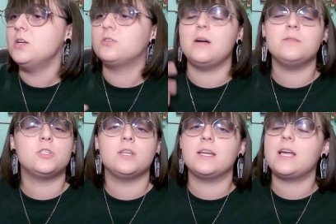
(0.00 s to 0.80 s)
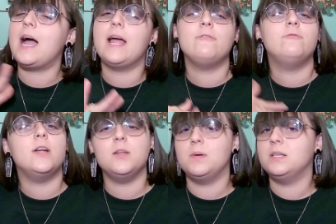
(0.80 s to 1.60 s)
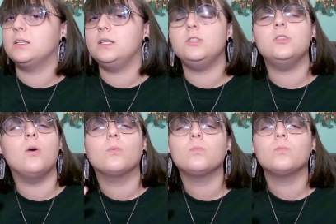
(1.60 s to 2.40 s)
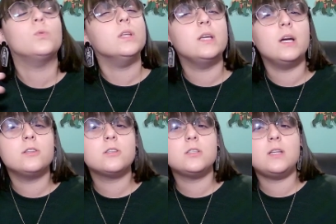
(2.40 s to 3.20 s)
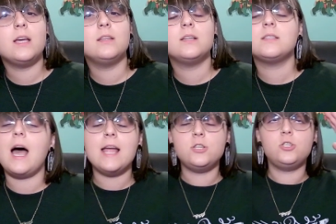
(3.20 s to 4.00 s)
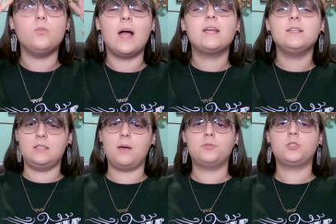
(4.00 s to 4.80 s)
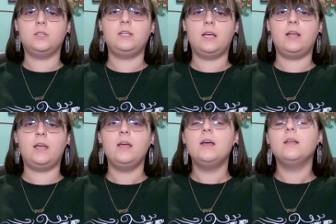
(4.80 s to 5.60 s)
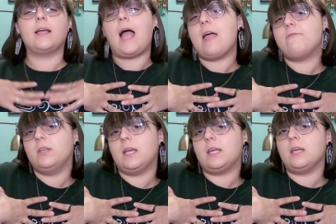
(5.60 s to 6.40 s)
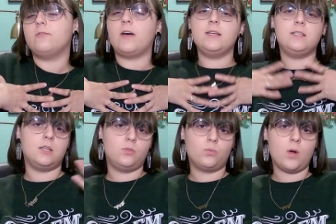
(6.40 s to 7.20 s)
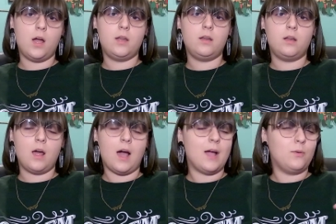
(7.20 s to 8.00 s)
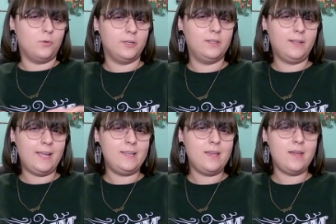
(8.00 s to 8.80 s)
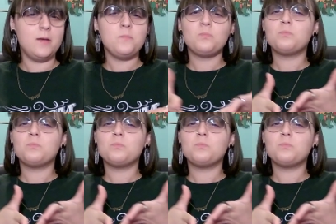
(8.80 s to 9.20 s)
So I'm just like, I fundamentally don't really understand this. I do, I conceptually get it. Like, I feel like if I did run, I would like it.